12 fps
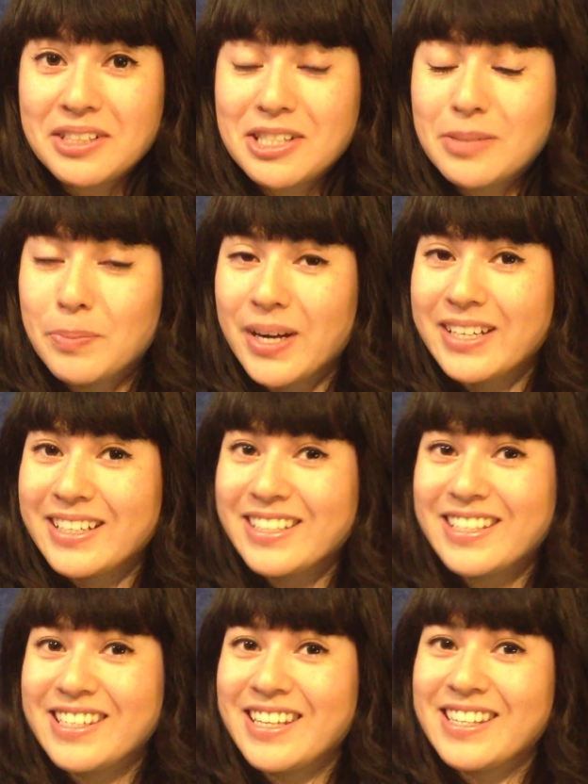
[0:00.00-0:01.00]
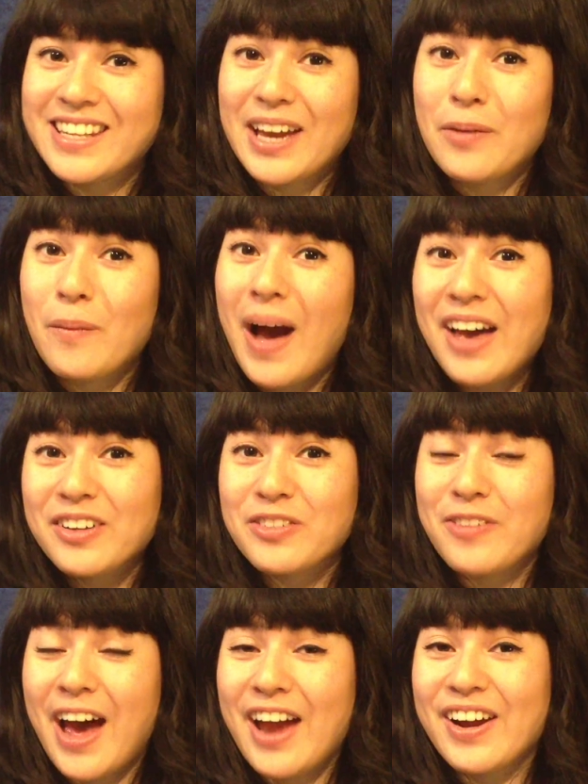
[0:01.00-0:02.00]
spreading disease like
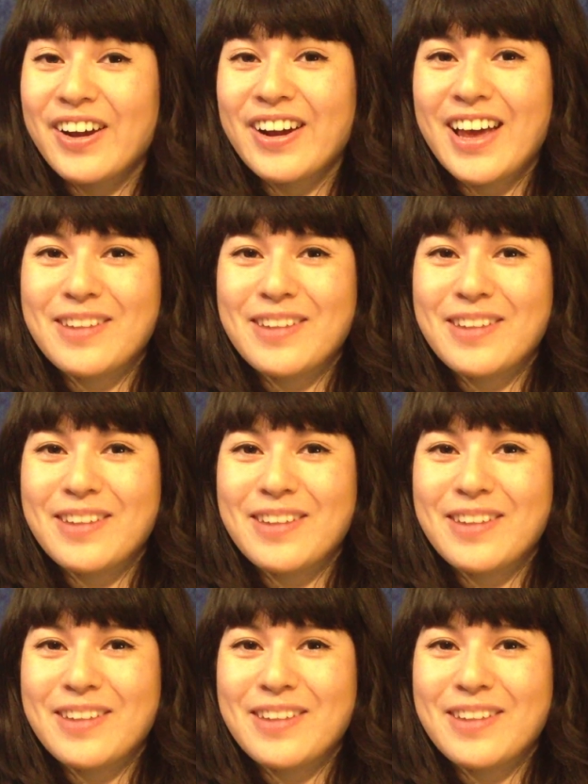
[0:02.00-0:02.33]
wildfire,